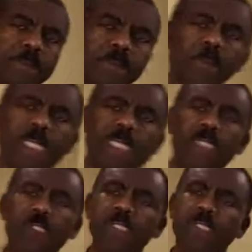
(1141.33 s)
So we
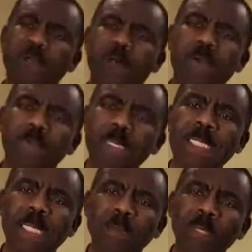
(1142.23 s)
need to solve,
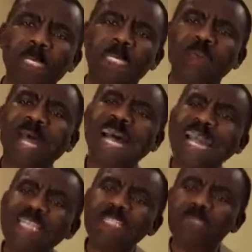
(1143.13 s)
meaning we need to
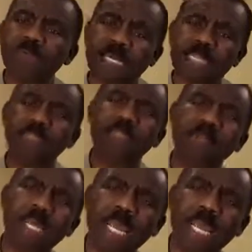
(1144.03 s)
isolate the